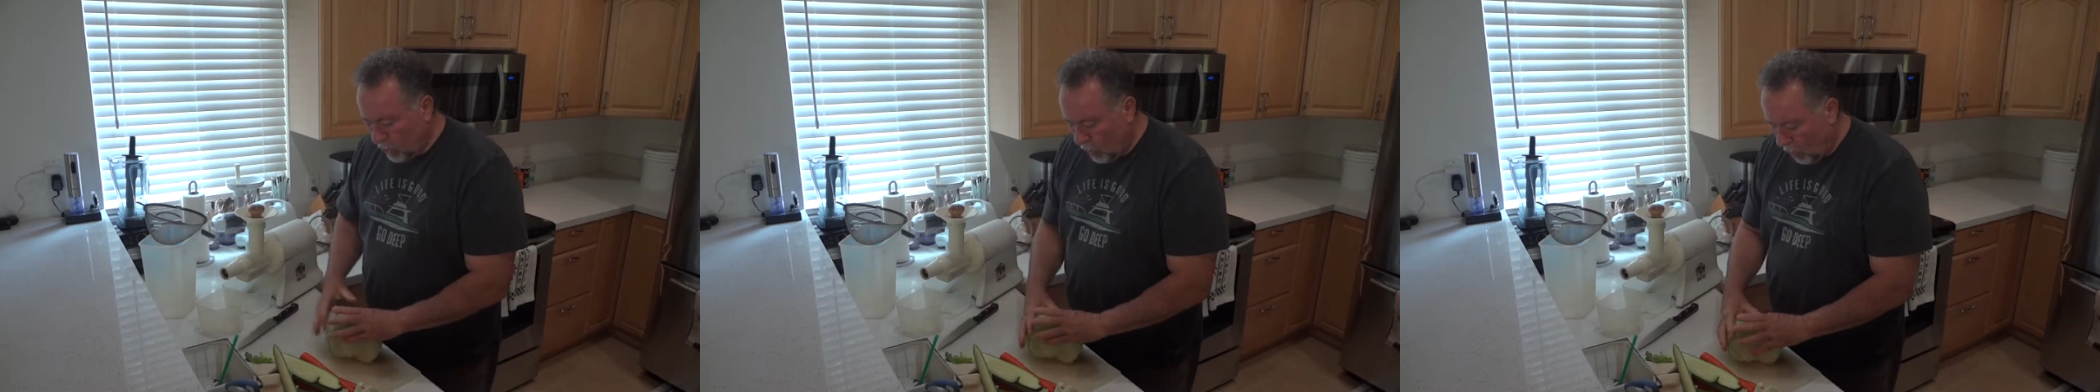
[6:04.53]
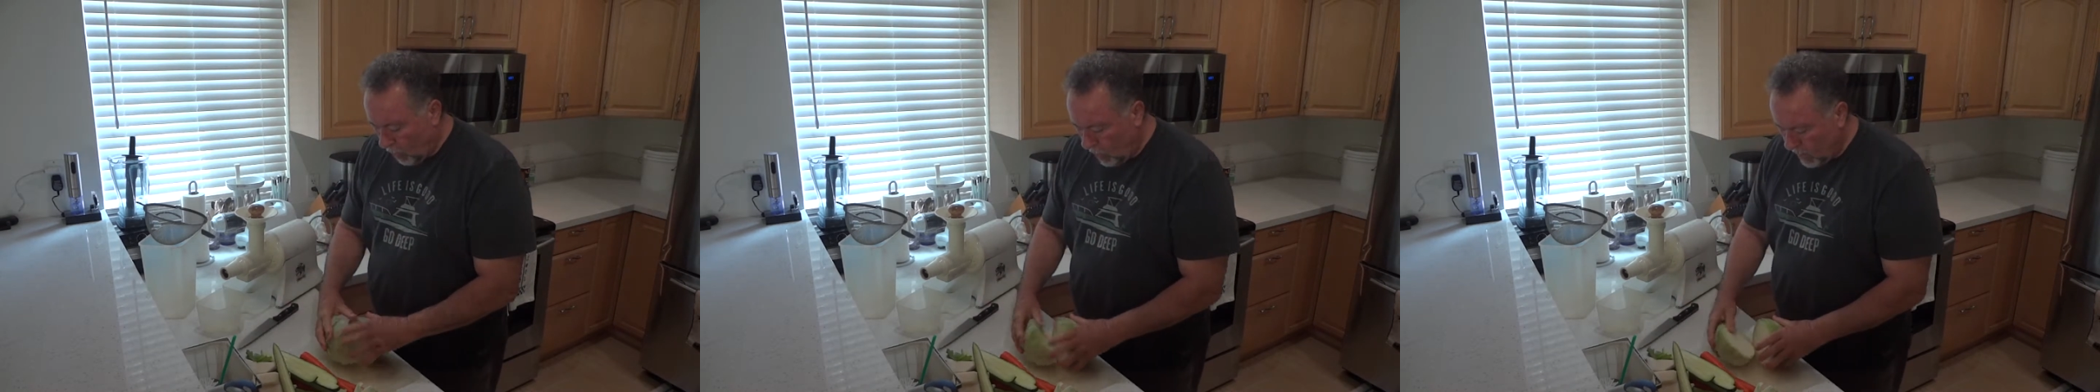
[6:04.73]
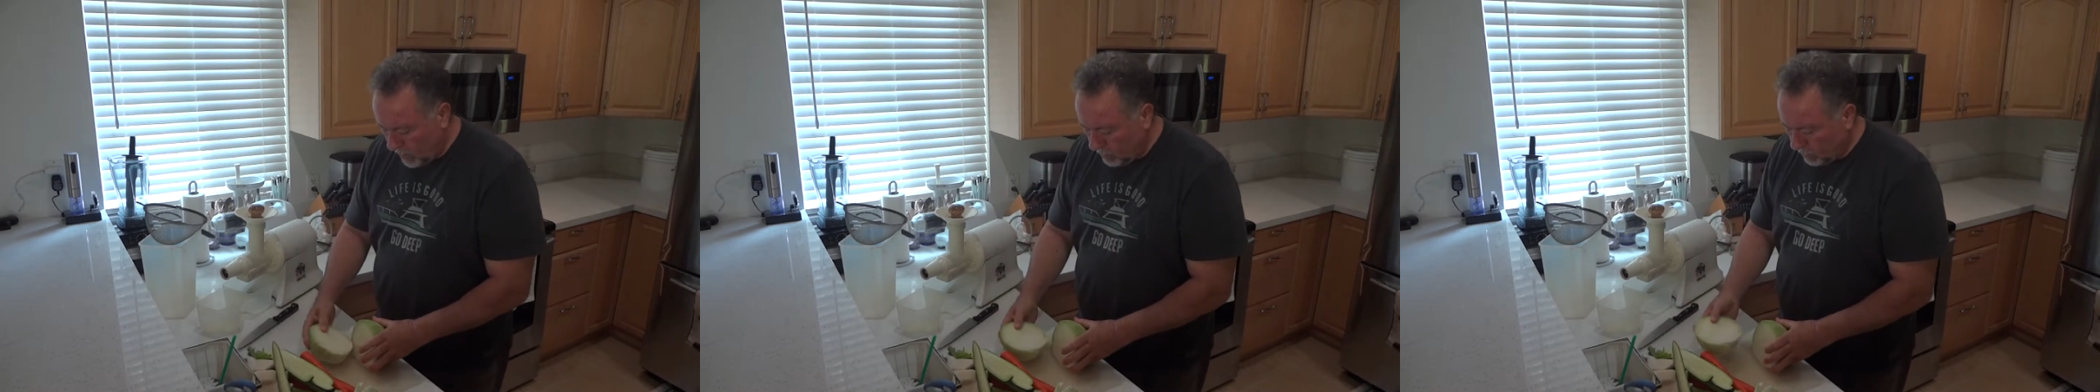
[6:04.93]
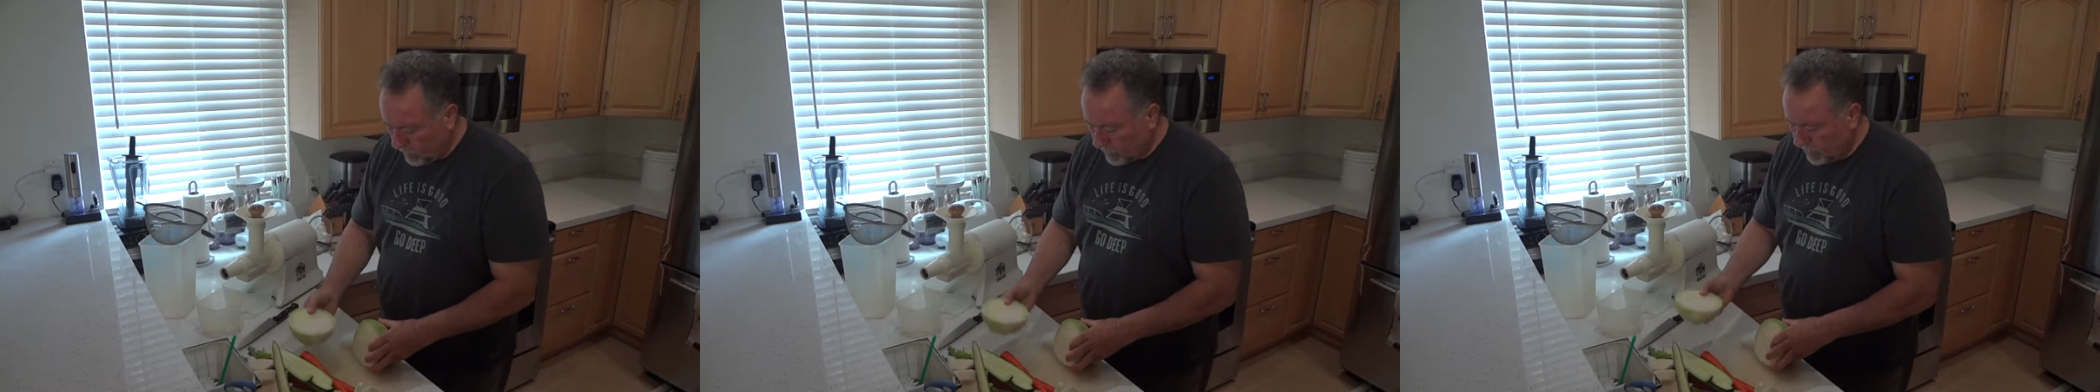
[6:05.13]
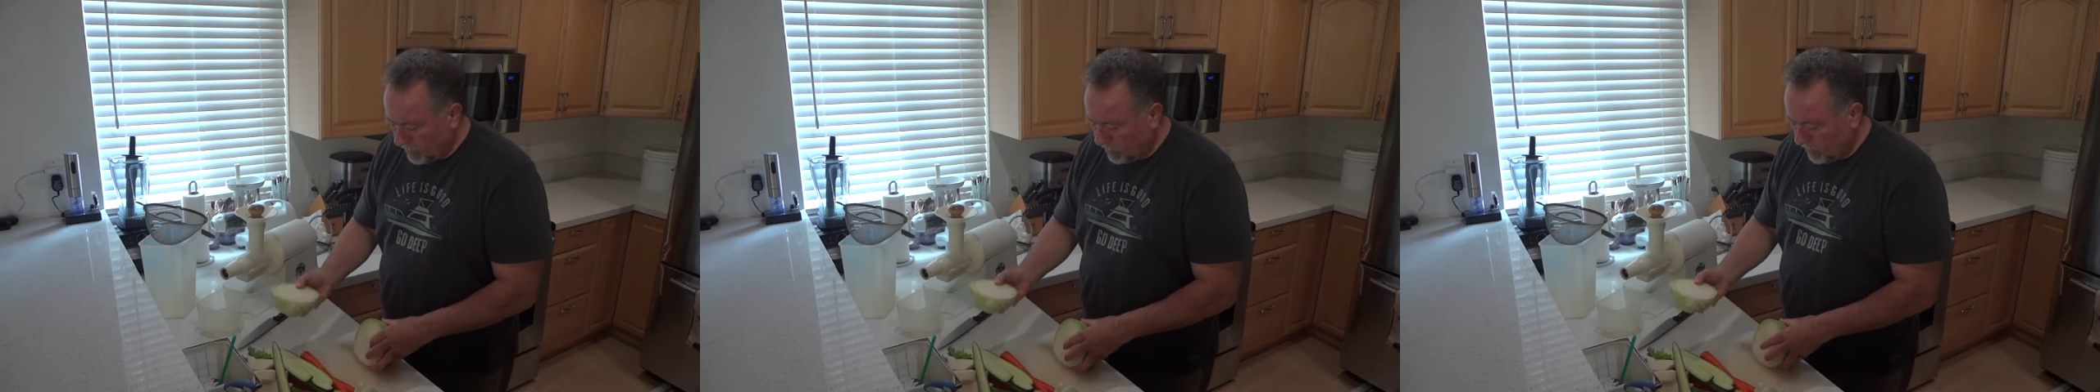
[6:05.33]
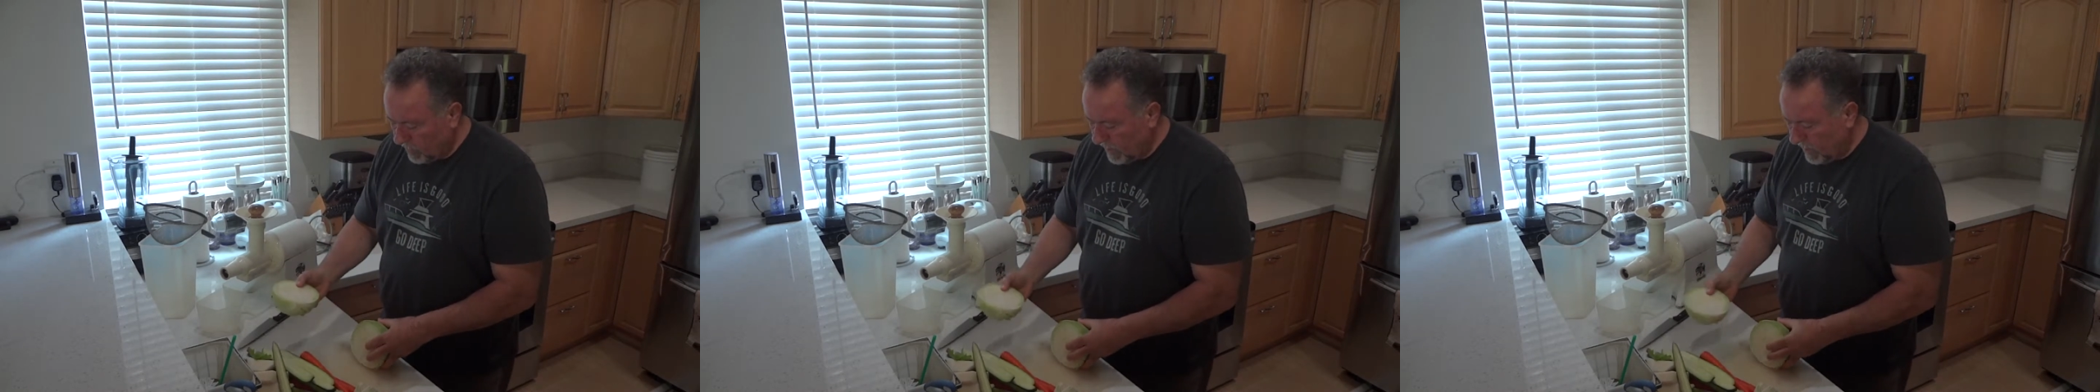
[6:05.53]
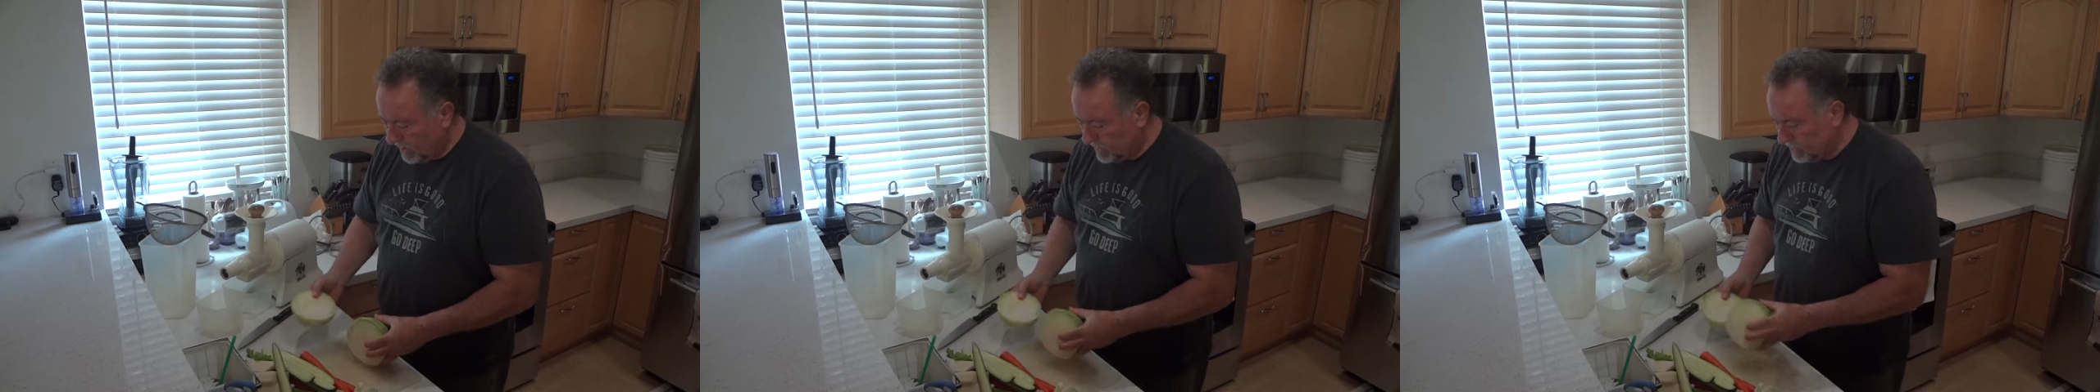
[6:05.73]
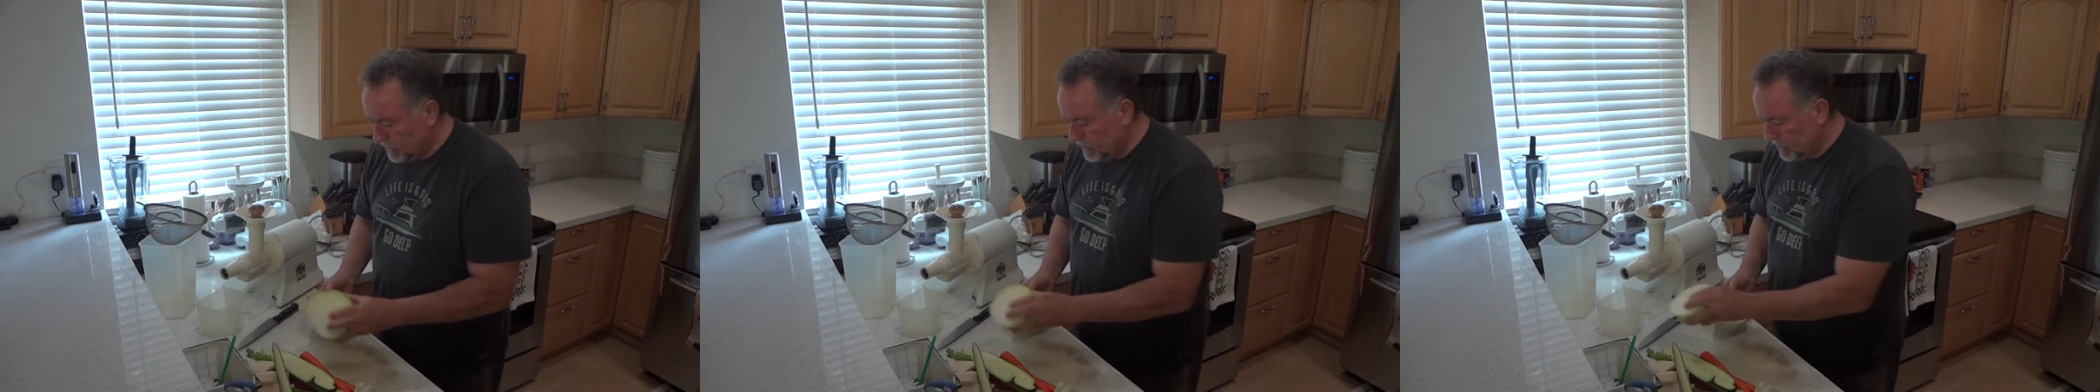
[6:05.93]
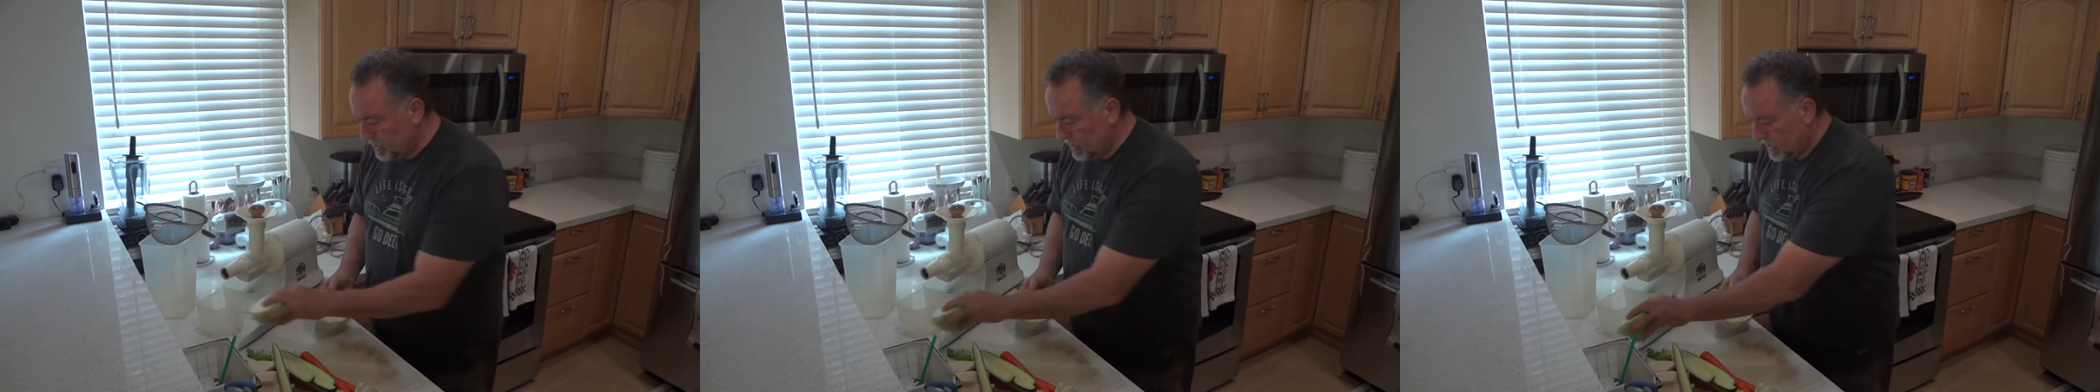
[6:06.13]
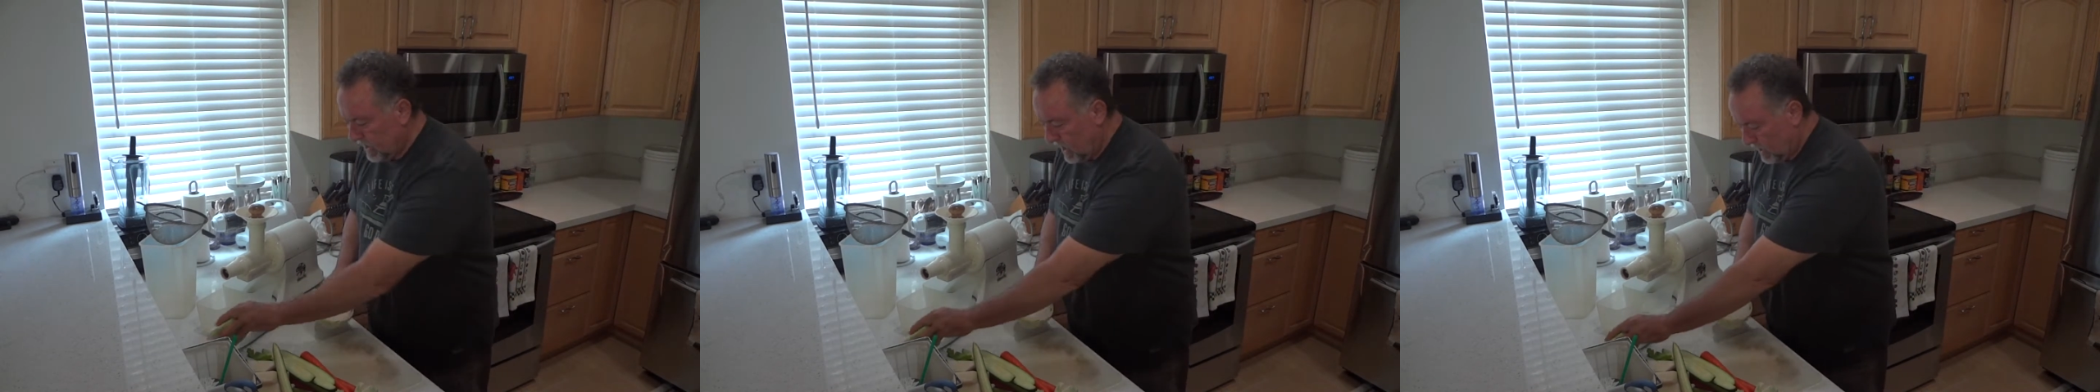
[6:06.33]
pour it. We're going to go ahead and
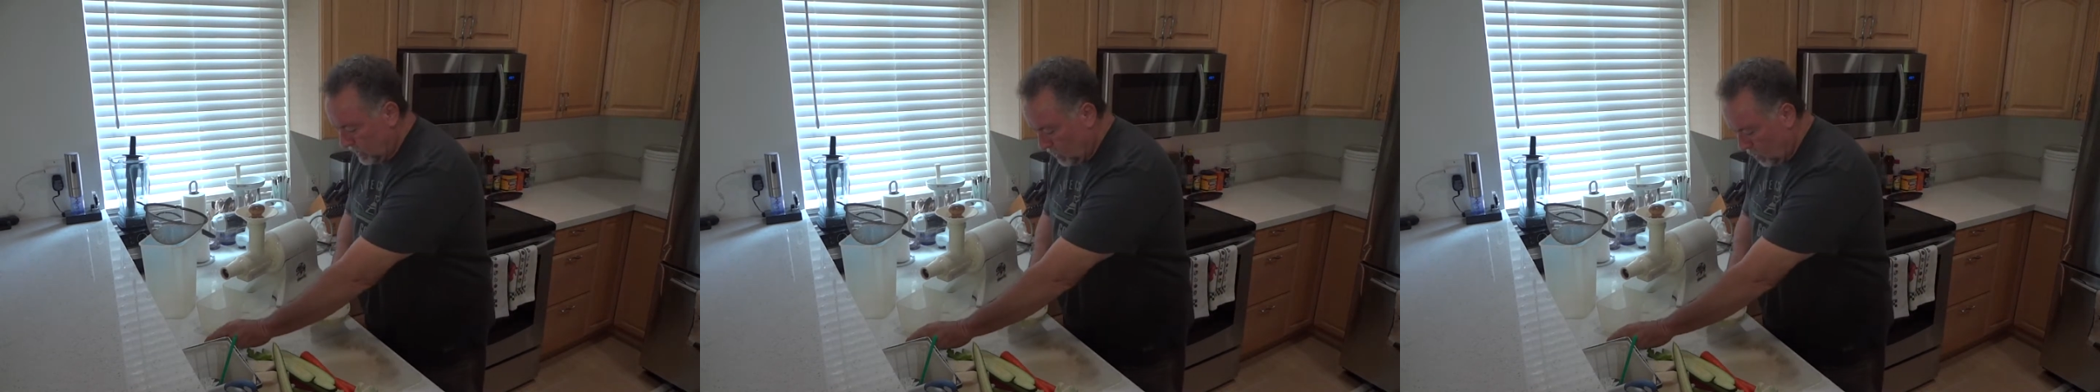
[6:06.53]
juice that